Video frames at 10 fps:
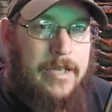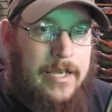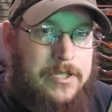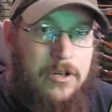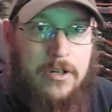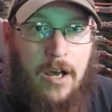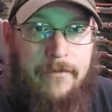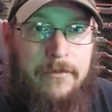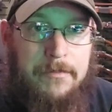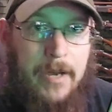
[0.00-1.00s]
started
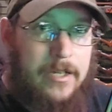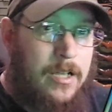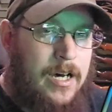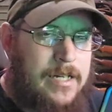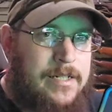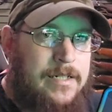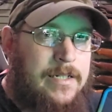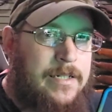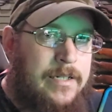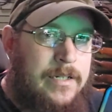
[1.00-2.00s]
off with my Glock.
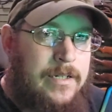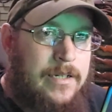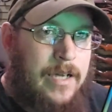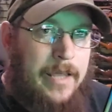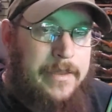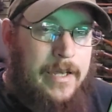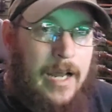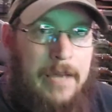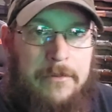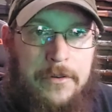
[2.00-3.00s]
And then
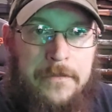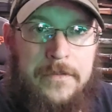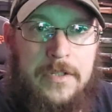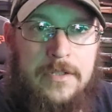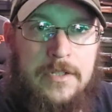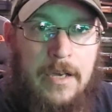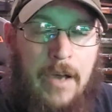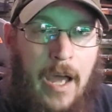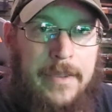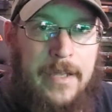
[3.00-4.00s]
I
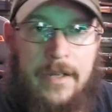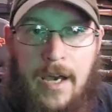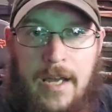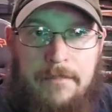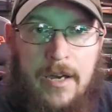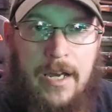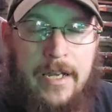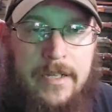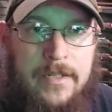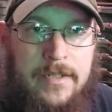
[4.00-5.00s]
then got
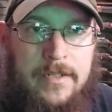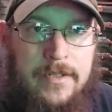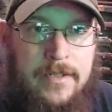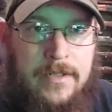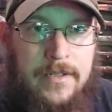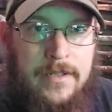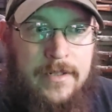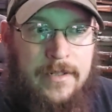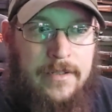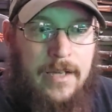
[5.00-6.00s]
my
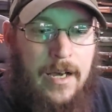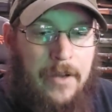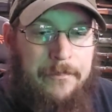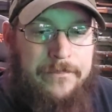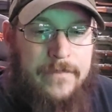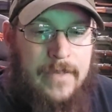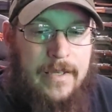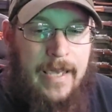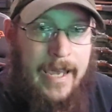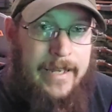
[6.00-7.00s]

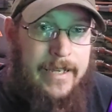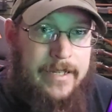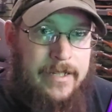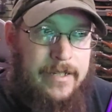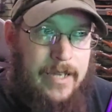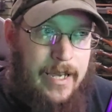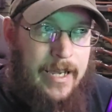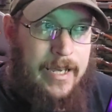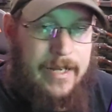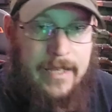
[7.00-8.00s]
Canic,
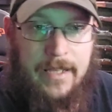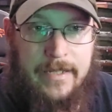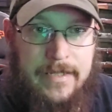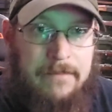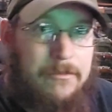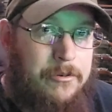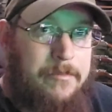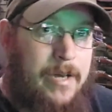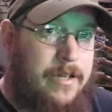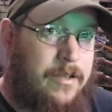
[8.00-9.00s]
and I liked it more than
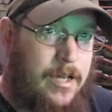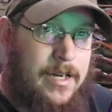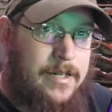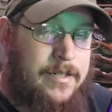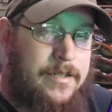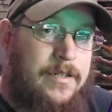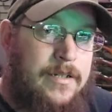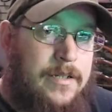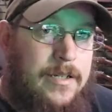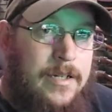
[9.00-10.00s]
my Glock.
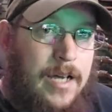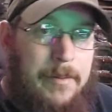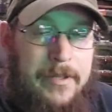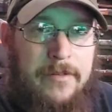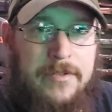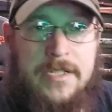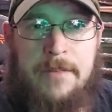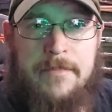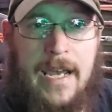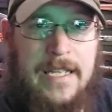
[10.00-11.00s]
I mean, there were
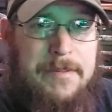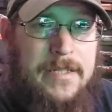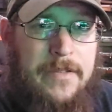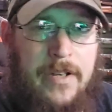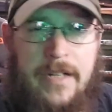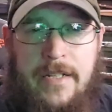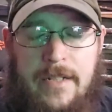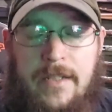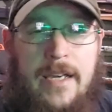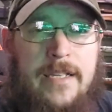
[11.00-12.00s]
some aspects of it I
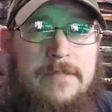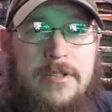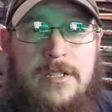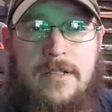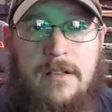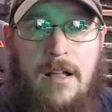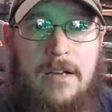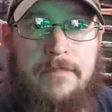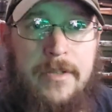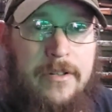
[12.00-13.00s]
didn't like as much as the
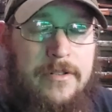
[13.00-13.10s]
Glock, but